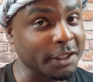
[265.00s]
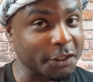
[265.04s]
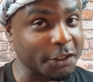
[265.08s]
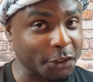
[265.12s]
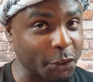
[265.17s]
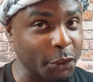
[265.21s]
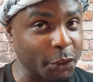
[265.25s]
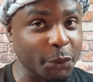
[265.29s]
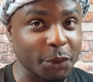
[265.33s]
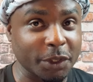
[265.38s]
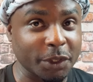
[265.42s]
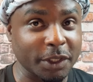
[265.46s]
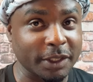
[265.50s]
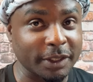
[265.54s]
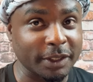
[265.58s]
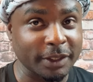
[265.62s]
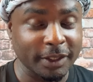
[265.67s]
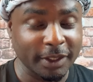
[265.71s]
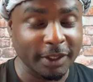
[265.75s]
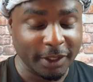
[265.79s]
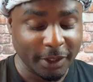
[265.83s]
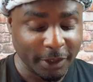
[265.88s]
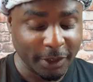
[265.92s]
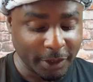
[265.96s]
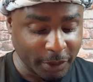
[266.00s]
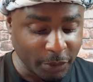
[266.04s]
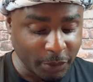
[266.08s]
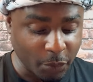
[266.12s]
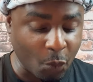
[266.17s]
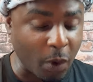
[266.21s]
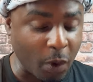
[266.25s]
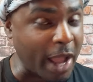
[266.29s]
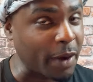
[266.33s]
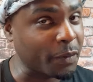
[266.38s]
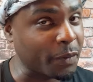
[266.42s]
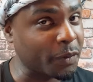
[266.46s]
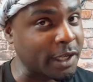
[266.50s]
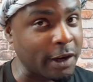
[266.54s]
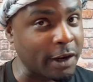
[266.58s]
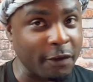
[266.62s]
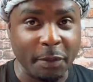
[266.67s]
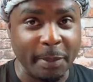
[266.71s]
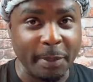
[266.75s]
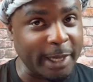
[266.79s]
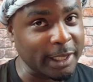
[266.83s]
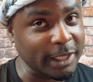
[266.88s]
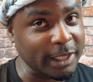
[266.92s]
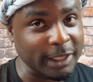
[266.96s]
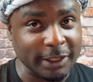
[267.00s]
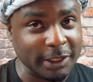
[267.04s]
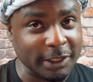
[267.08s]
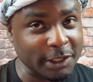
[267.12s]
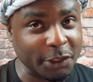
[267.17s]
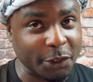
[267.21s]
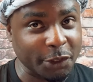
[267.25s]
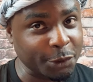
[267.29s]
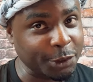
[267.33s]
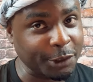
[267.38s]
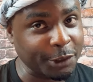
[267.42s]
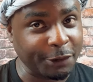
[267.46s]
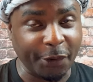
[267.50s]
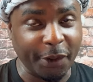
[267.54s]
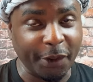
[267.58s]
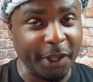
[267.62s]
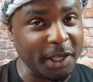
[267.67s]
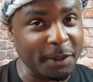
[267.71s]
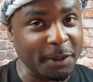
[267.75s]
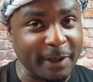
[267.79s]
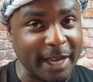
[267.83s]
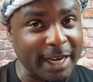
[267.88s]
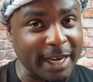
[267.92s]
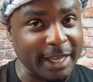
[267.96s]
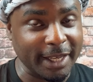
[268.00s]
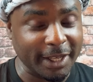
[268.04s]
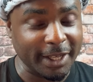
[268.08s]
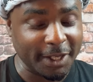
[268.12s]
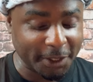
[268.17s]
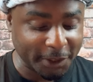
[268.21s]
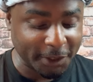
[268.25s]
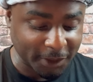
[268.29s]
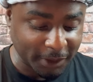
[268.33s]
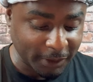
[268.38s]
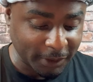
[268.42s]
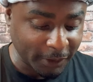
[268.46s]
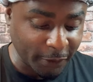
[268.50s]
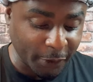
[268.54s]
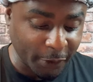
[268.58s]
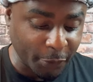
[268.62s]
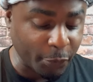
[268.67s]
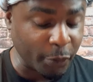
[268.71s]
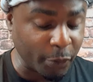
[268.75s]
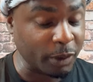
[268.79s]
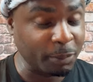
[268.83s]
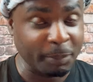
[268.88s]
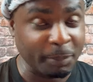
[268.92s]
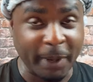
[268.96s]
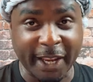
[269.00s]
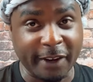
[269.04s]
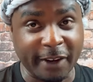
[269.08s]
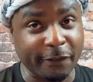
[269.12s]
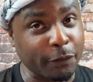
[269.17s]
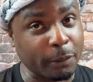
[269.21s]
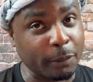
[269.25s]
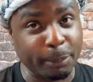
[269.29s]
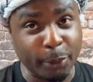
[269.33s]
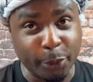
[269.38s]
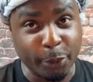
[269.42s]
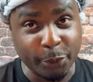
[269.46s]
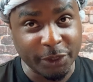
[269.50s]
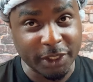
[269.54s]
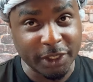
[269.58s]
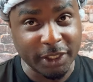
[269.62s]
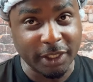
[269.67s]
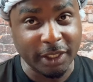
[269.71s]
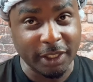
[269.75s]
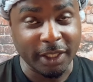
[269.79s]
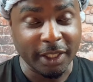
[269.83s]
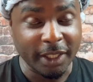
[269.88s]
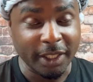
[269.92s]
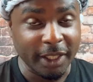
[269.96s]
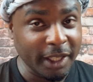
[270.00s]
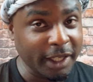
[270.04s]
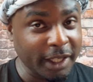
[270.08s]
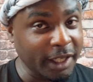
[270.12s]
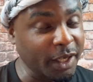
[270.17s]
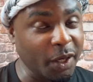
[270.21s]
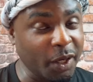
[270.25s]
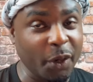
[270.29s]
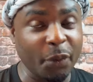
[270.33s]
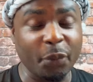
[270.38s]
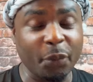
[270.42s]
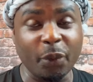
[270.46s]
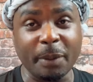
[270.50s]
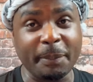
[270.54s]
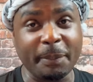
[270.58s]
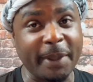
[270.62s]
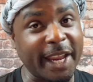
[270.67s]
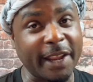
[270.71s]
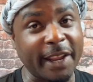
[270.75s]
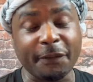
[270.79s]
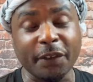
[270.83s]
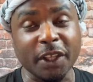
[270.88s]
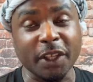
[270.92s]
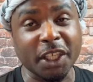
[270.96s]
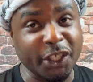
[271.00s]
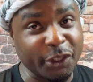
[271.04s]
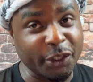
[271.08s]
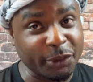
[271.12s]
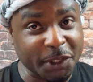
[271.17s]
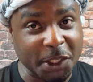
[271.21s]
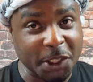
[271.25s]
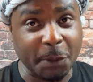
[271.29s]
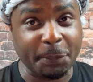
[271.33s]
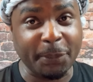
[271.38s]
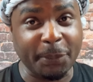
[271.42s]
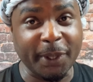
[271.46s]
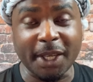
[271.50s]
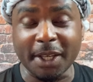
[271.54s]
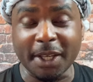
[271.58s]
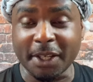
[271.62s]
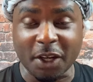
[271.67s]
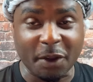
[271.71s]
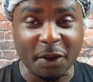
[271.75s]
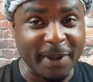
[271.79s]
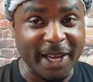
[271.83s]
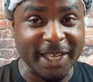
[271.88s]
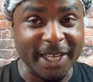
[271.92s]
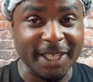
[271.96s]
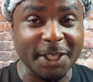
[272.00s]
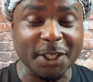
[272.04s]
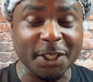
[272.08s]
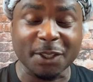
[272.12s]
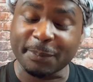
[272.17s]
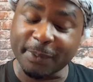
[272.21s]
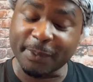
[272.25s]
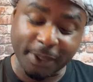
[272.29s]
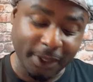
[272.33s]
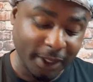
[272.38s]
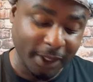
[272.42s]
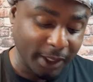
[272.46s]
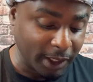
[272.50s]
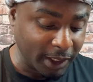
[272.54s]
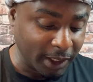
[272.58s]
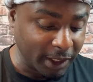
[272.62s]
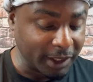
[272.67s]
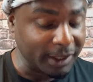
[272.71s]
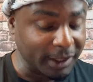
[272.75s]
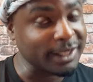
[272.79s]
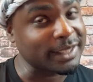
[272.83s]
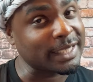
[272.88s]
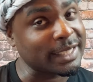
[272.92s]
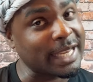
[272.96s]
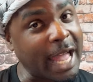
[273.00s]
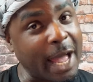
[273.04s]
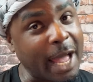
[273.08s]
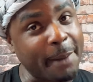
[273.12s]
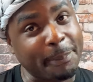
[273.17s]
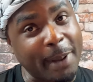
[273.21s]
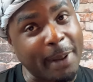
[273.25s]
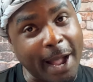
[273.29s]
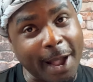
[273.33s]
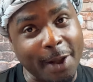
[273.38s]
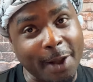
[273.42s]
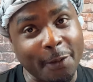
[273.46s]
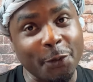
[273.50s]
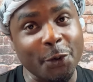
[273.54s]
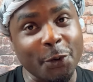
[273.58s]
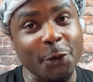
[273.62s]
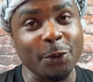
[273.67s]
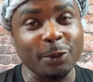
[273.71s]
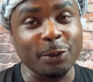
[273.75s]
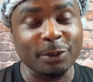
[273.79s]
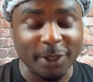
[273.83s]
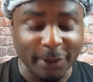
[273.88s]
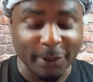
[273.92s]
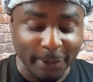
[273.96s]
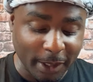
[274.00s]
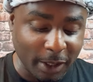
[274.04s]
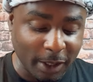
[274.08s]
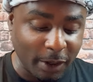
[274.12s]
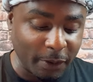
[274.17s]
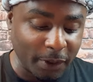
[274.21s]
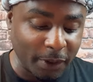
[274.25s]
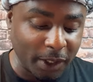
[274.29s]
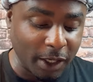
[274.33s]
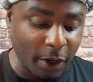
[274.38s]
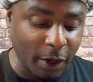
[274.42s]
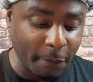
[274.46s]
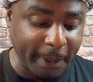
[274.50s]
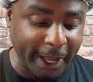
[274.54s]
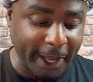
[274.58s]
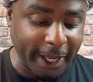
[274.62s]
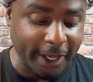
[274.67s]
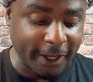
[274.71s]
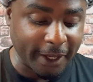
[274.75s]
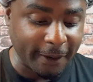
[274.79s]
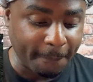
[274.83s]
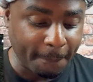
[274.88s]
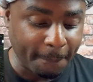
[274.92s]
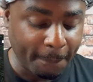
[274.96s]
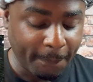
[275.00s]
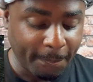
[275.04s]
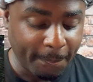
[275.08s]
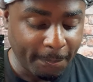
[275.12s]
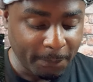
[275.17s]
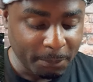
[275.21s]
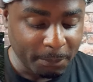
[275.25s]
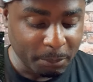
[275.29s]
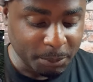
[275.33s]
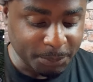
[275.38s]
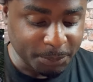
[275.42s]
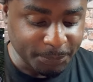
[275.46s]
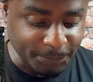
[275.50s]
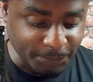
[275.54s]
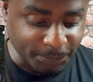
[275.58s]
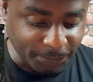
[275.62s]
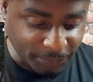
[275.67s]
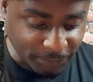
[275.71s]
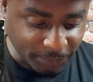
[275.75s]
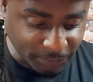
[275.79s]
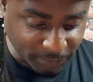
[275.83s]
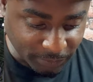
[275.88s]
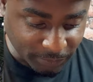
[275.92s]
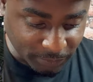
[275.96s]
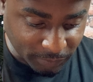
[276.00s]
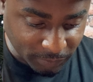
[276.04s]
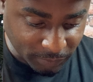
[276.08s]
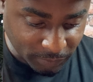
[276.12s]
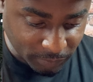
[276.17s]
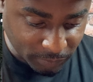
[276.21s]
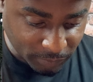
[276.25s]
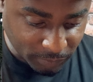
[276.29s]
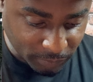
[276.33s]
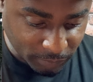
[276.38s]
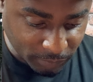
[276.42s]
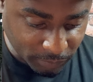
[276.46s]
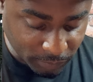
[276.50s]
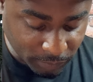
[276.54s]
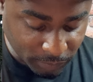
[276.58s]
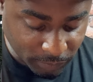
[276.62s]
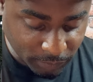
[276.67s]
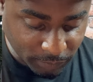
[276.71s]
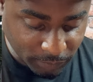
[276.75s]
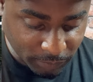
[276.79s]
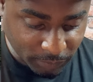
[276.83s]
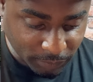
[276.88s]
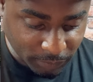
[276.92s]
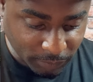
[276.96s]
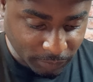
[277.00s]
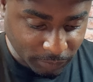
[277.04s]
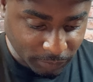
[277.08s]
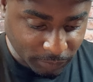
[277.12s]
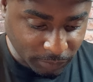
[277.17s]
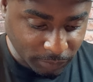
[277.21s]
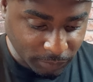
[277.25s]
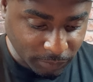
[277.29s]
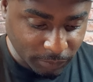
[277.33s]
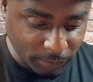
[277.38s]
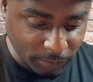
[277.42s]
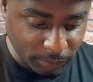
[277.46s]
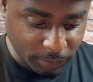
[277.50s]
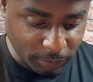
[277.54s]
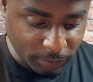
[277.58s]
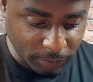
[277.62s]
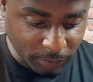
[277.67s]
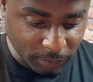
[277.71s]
excuses. Wack would never make these excuses for anybody else. He wouldn't make it for Boosie. He wouldn't make it for QCP and nobody else. But this guy Paru, so he gonna he gonna make it. Day, why is you down there with slippers on?